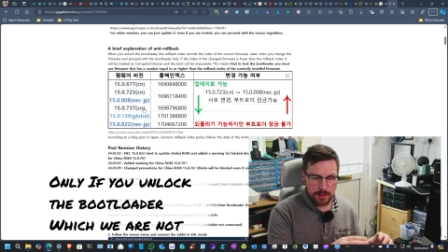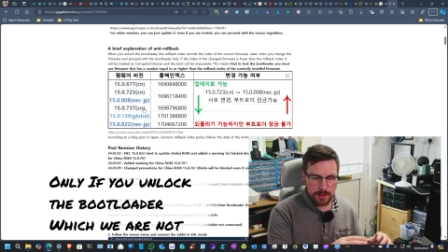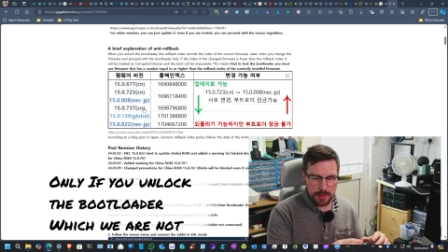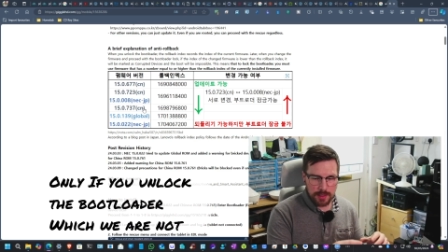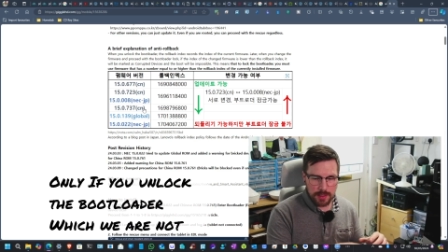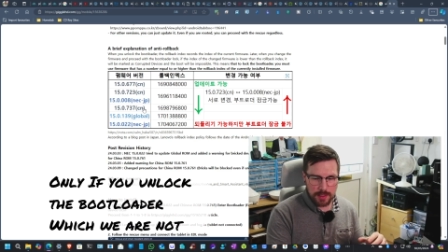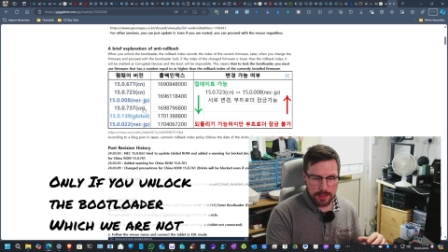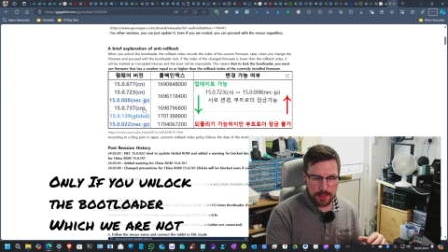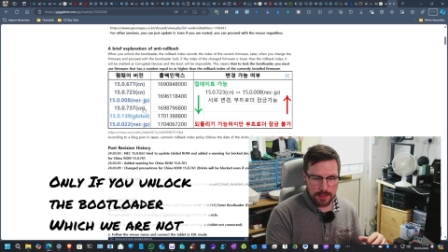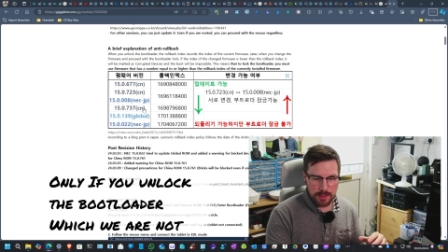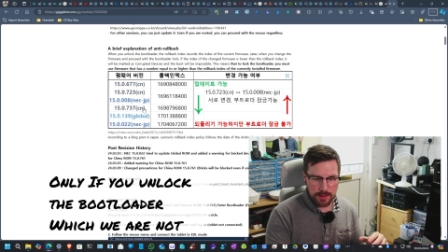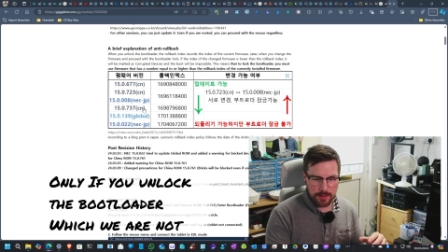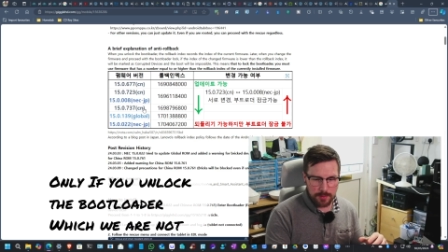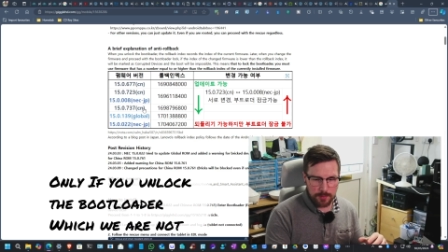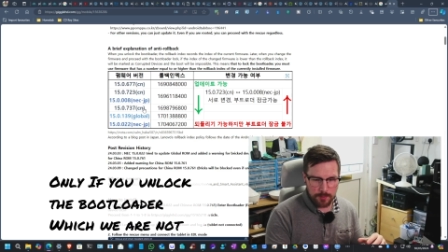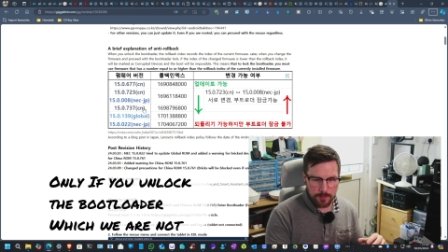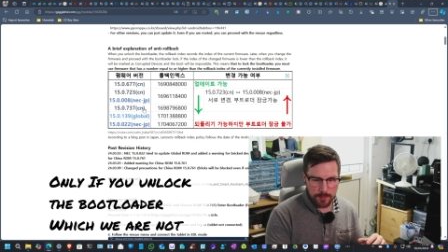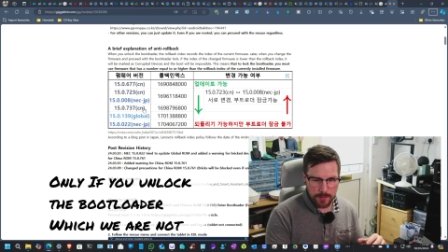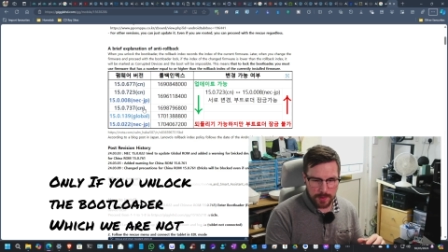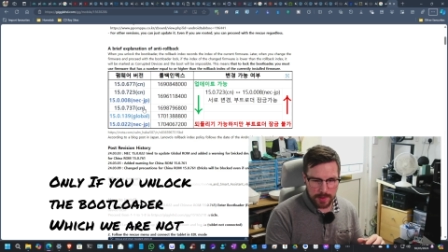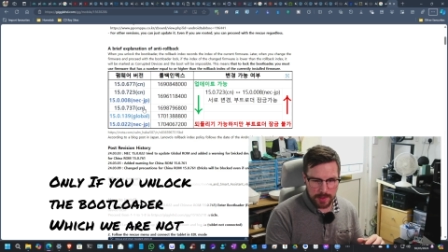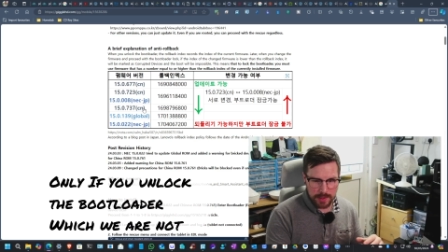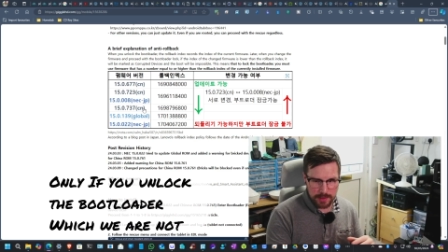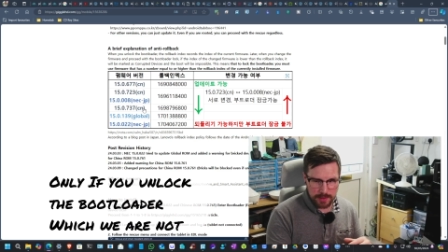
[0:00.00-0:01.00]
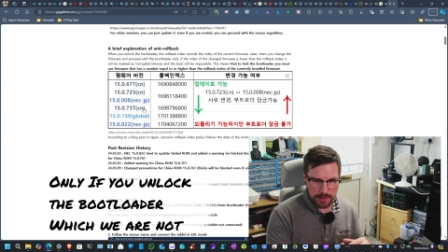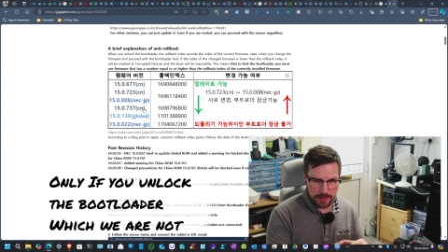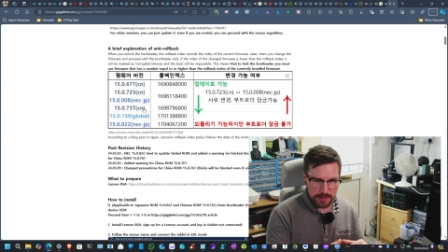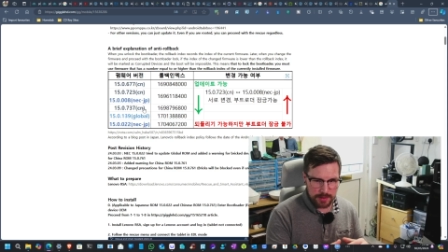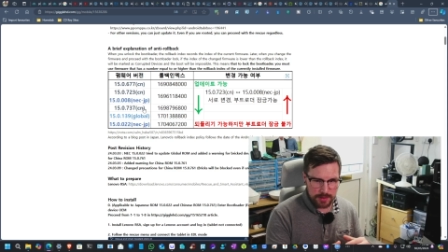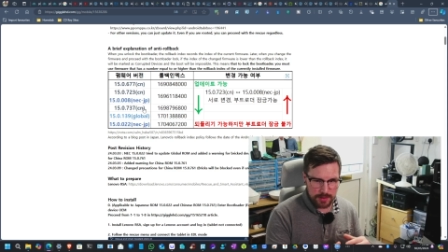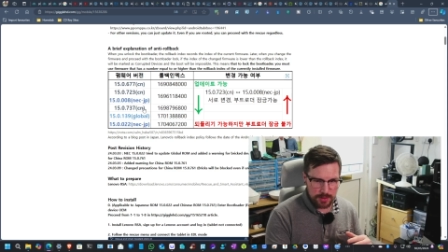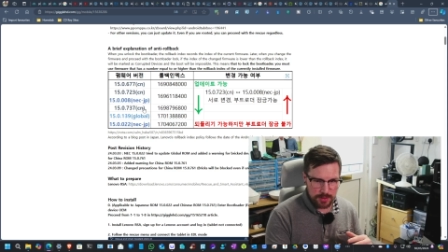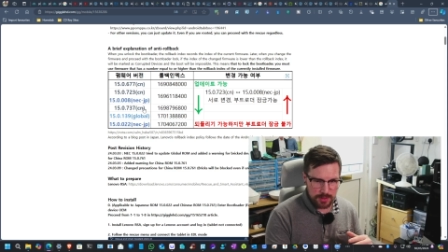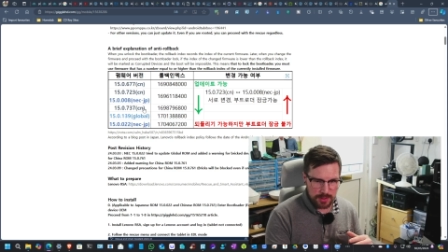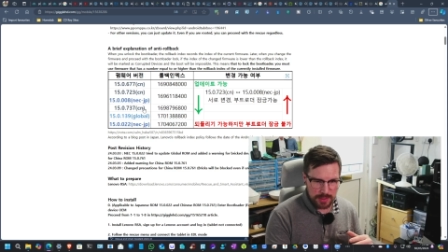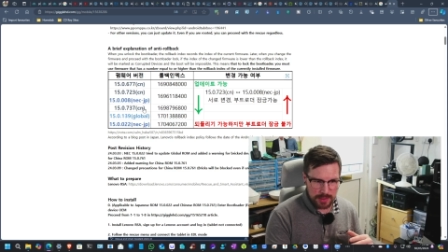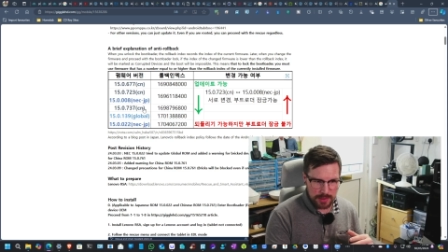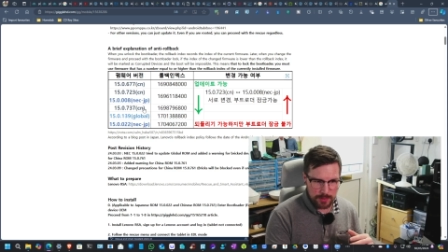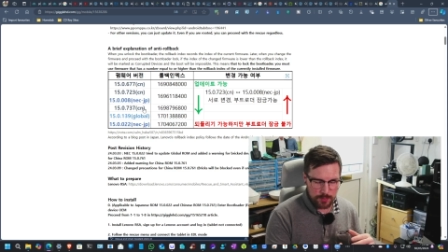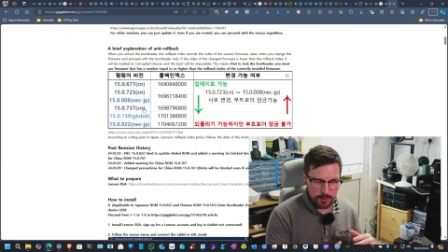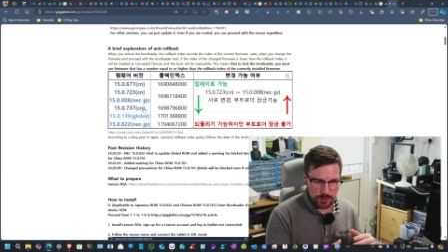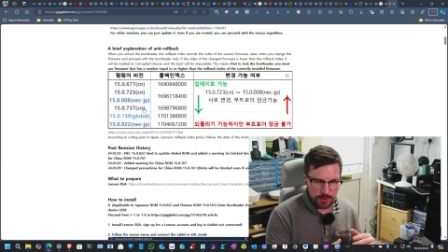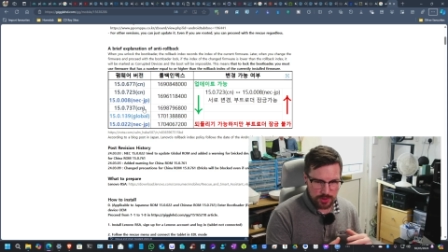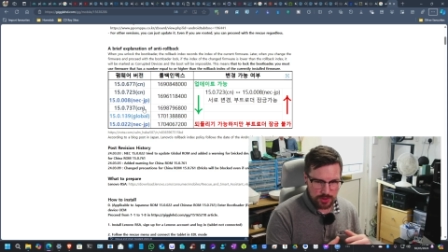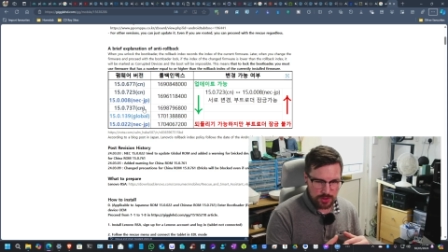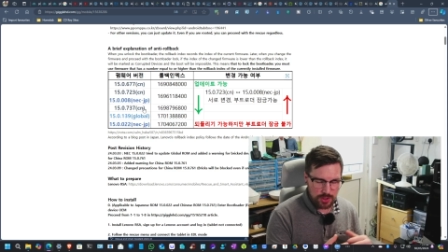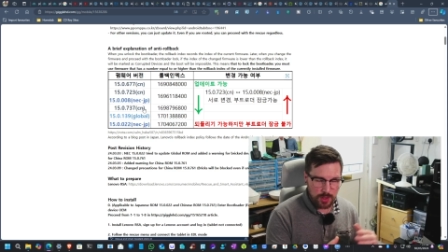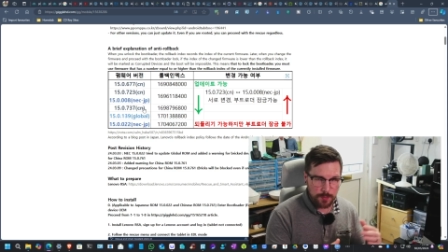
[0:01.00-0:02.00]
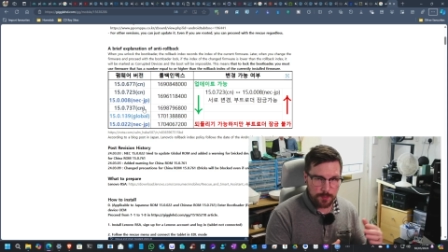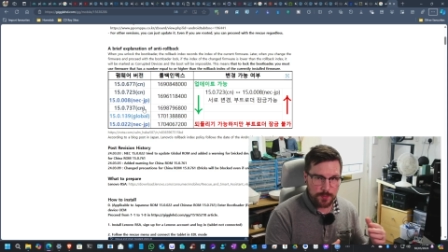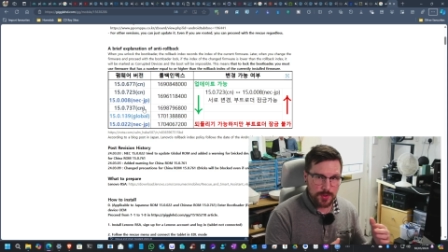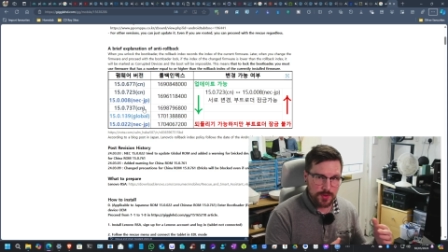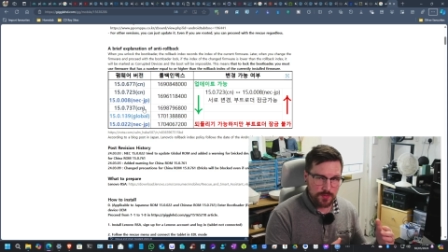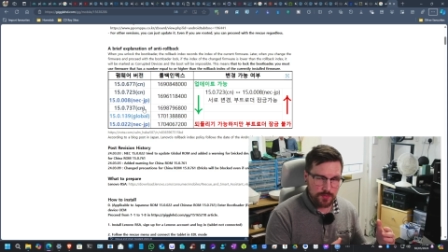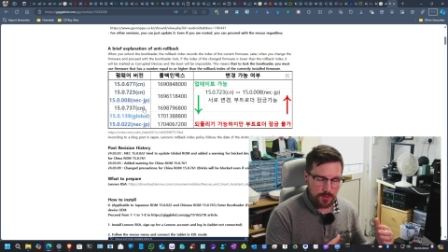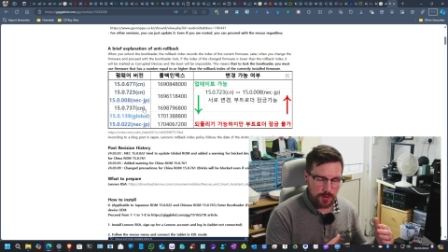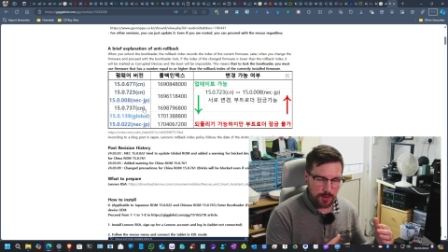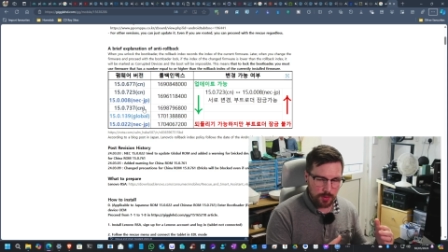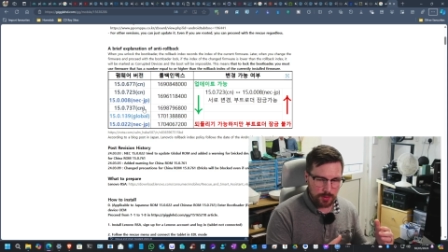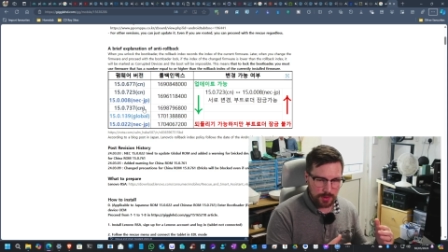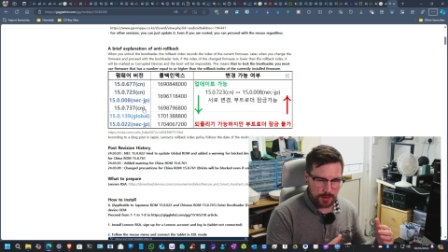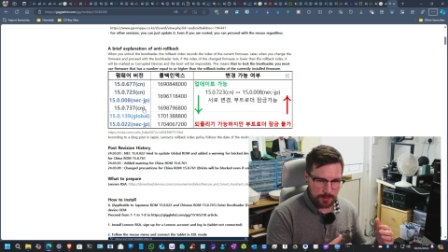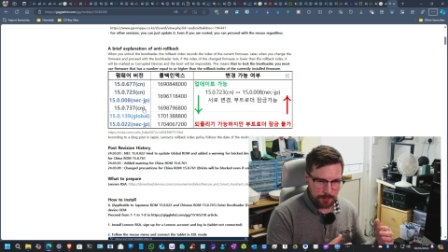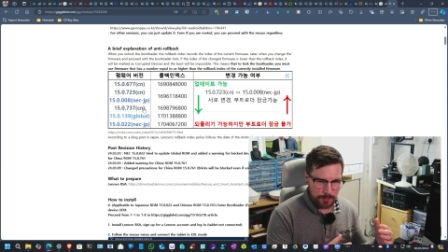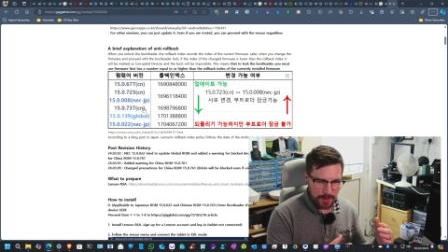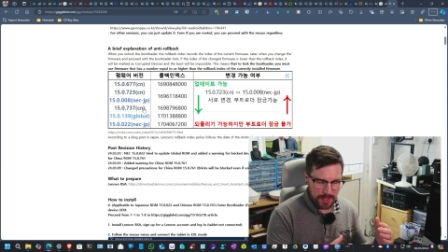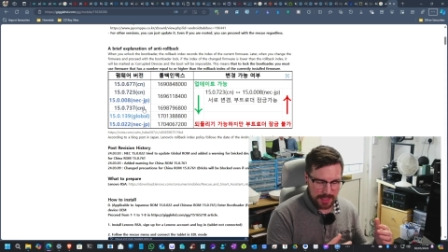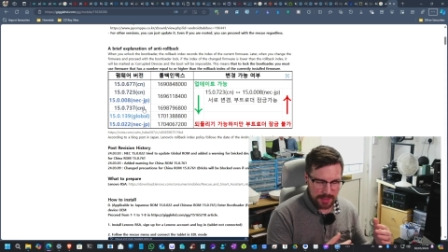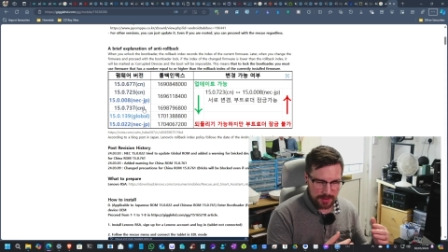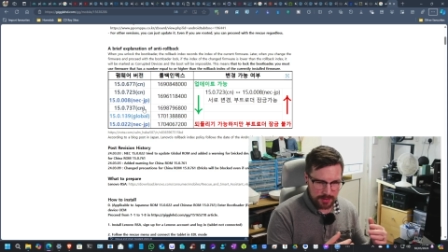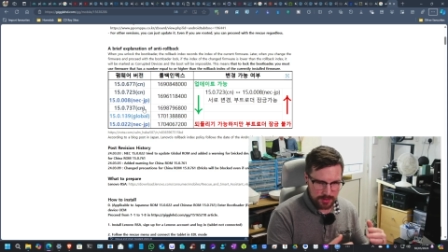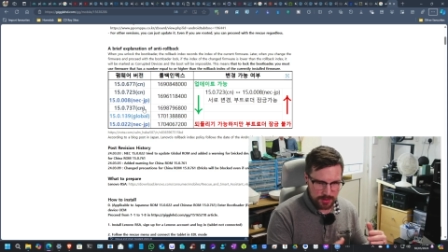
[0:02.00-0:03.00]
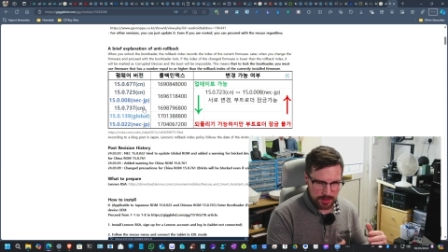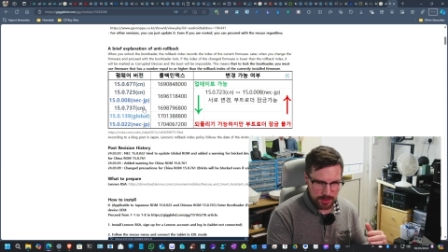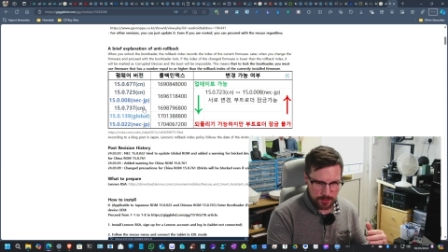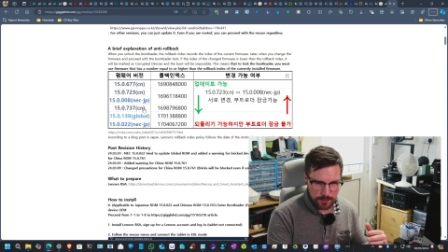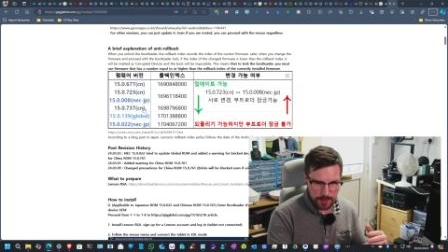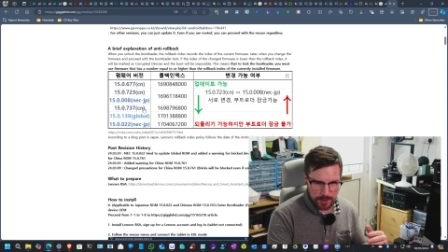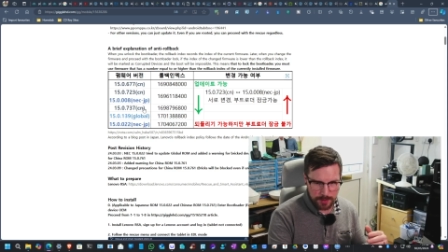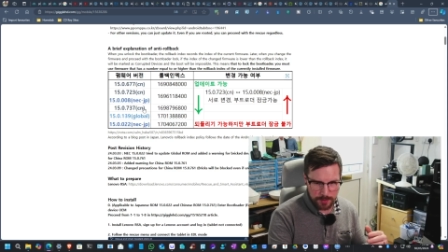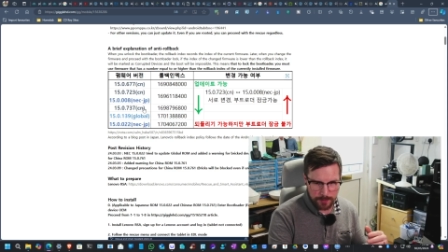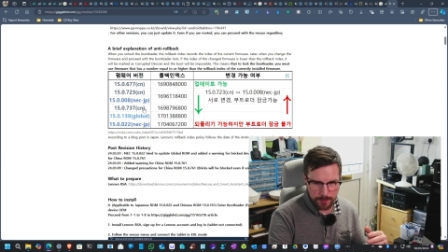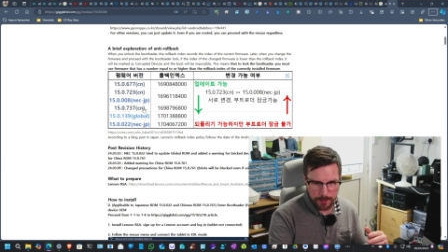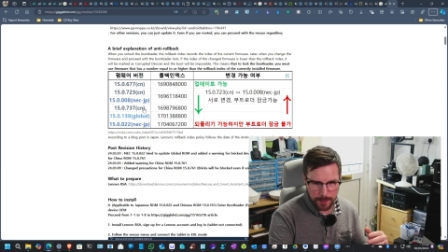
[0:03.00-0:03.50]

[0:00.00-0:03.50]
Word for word: Um, it, it will stop you rolling back to it.